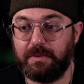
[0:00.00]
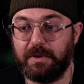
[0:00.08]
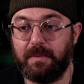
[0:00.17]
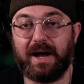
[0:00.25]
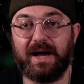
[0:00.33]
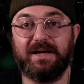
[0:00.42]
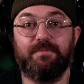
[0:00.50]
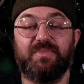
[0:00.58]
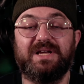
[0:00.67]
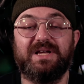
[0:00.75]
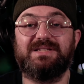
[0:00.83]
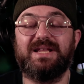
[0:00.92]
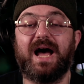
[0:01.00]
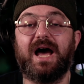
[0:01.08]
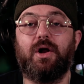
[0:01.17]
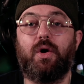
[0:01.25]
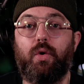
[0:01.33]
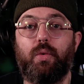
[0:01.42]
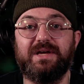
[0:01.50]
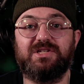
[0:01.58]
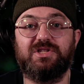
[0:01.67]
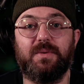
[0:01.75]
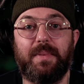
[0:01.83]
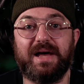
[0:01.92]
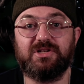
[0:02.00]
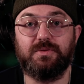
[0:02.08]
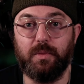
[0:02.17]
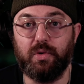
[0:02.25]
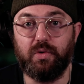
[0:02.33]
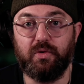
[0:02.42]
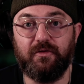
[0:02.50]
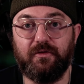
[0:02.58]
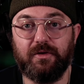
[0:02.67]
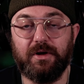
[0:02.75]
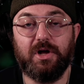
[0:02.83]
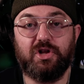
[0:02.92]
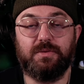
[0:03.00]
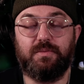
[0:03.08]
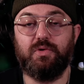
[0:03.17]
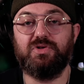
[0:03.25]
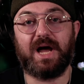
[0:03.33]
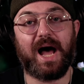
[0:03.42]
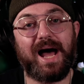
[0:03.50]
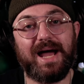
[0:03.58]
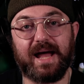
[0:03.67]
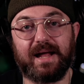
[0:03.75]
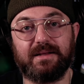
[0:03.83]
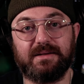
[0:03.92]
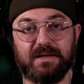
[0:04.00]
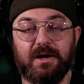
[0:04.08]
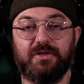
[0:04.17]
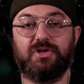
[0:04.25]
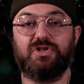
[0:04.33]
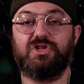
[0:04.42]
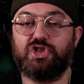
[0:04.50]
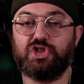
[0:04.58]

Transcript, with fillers: keep in mind, it's not always the best move to boost high end. There's